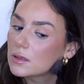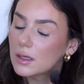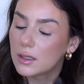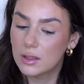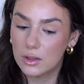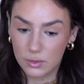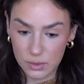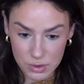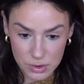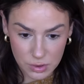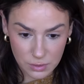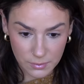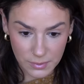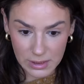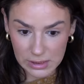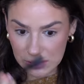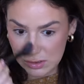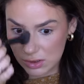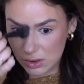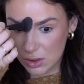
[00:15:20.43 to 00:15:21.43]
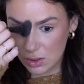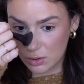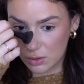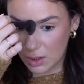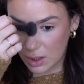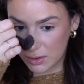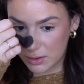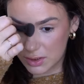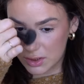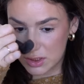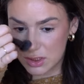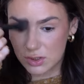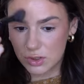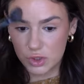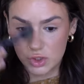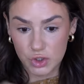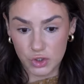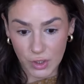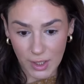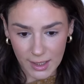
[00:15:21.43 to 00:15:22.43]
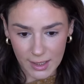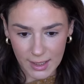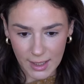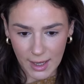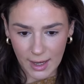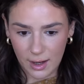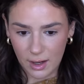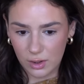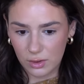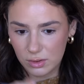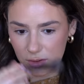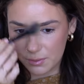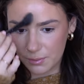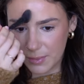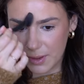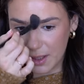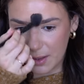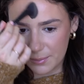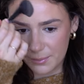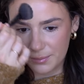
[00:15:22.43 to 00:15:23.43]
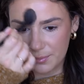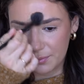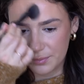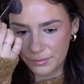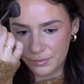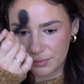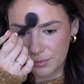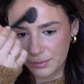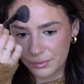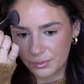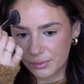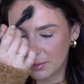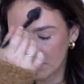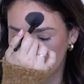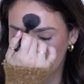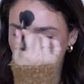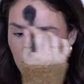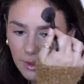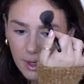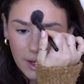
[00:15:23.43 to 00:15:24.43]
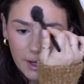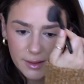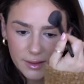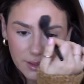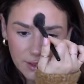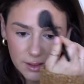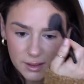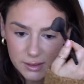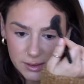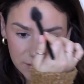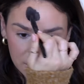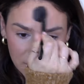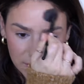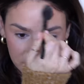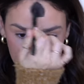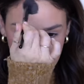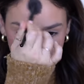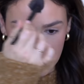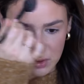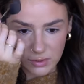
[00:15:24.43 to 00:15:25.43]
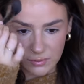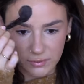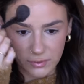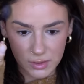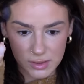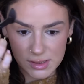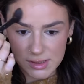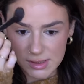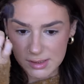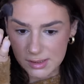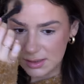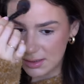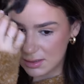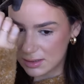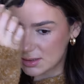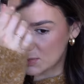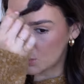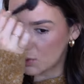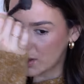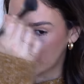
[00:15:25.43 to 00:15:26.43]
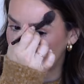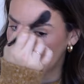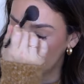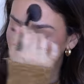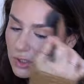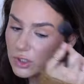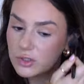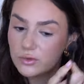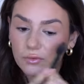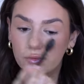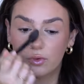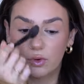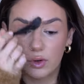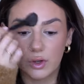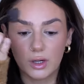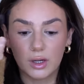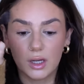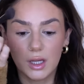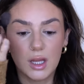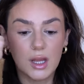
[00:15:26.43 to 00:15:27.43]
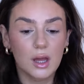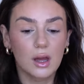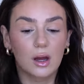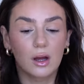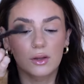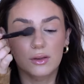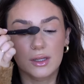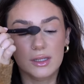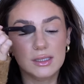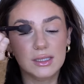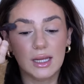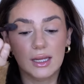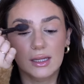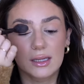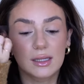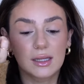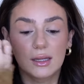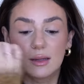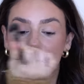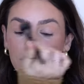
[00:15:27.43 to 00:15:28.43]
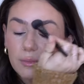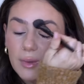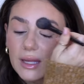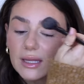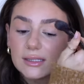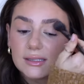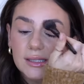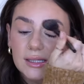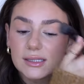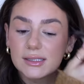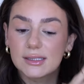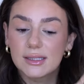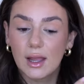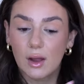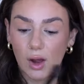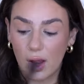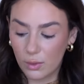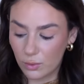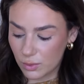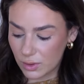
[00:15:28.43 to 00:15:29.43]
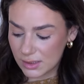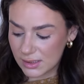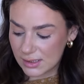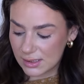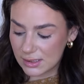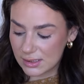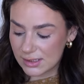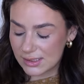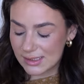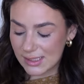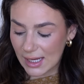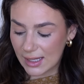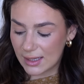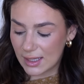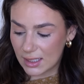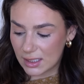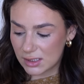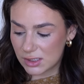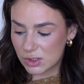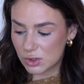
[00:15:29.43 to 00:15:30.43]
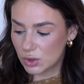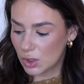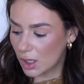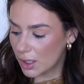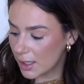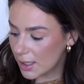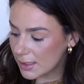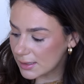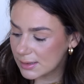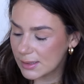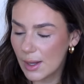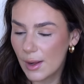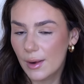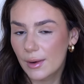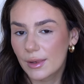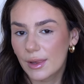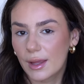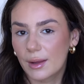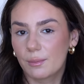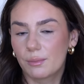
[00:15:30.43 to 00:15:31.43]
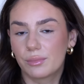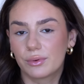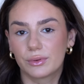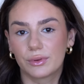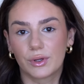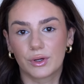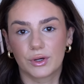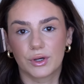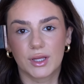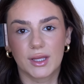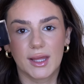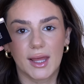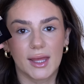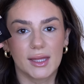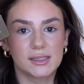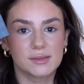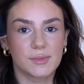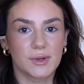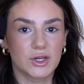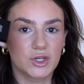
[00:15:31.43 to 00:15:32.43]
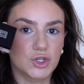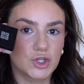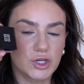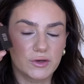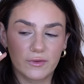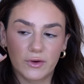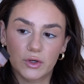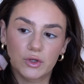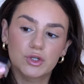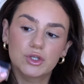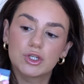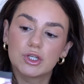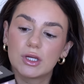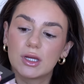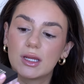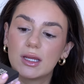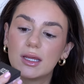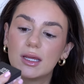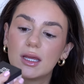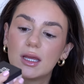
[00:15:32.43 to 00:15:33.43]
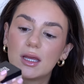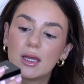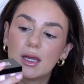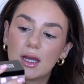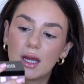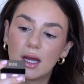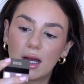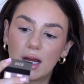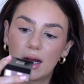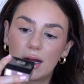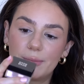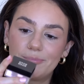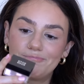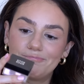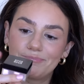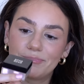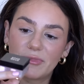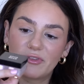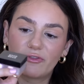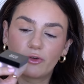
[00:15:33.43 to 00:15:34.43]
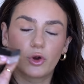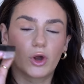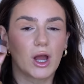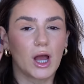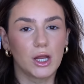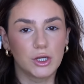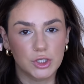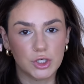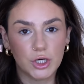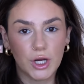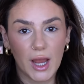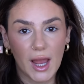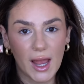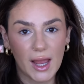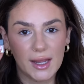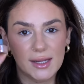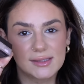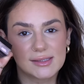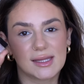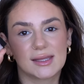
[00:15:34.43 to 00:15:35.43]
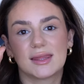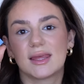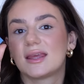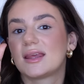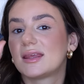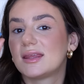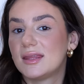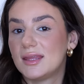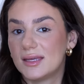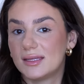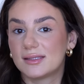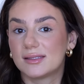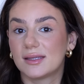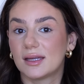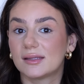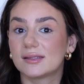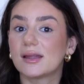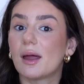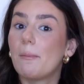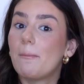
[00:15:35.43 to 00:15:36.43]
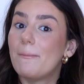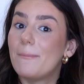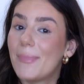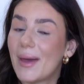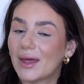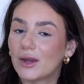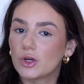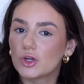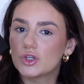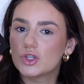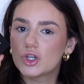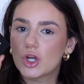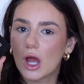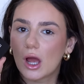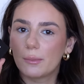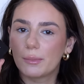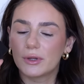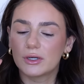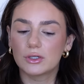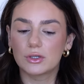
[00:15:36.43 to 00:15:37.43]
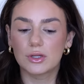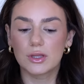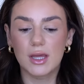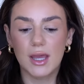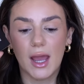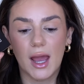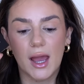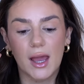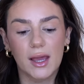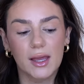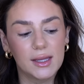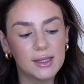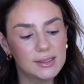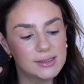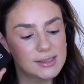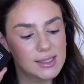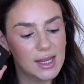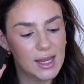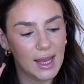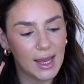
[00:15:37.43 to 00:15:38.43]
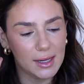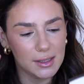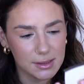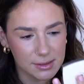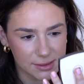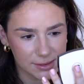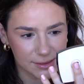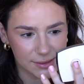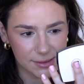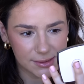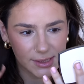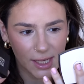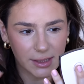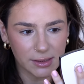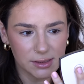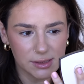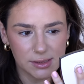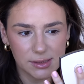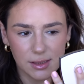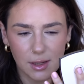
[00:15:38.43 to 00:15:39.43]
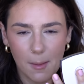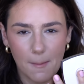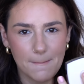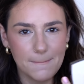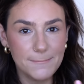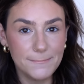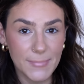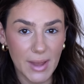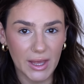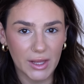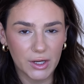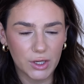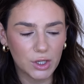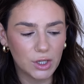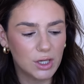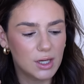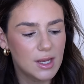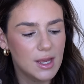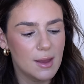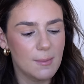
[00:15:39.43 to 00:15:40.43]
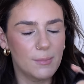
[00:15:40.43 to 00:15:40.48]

I know it took me so long to try it out, but I think it's it's beautiful. It's it's what I reach for on the daily basis. Now I would say that it's not as like blurring as my Givenchy um, for under eyes. I think this does a better job under the eyes and it sets better.